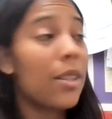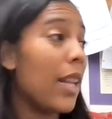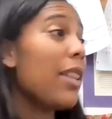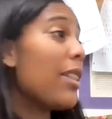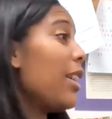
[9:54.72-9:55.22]
So
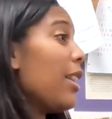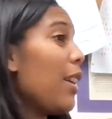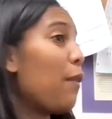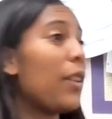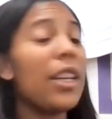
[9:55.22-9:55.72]
that's a good
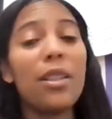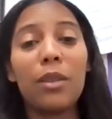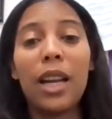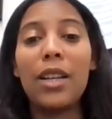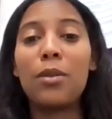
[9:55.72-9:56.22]
thing for the
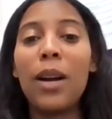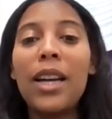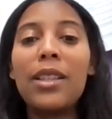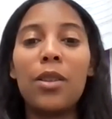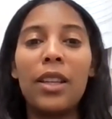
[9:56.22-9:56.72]
Israelites,
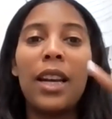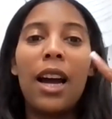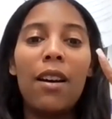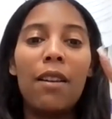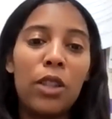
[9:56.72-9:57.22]
right? So they
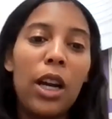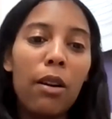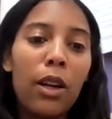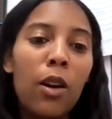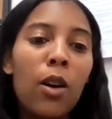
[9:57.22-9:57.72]
now have
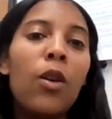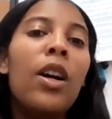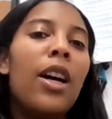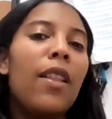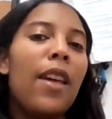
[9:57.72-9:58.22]
Jericho,
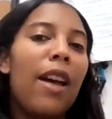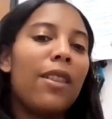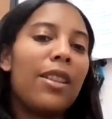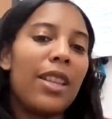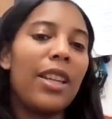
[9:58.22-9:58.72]
they
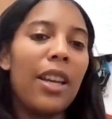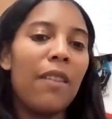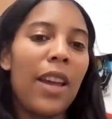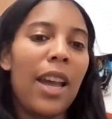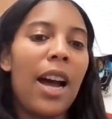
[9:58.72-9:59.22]
have the city
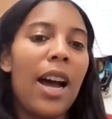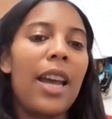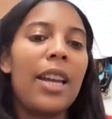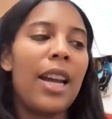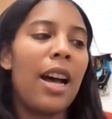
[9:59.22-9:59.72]
of
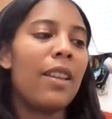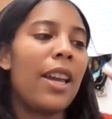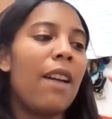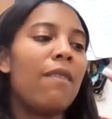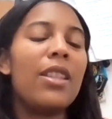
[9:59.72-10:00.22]
Ai, and now
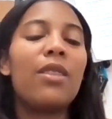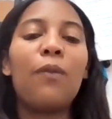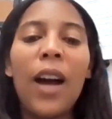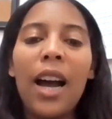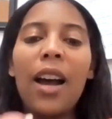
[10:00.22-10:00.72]
they have
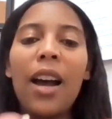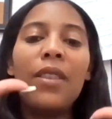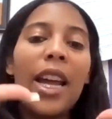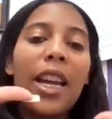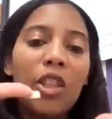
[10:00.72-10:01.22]
these five
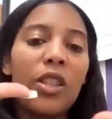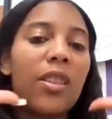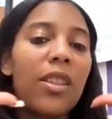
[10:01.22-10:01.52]
nations.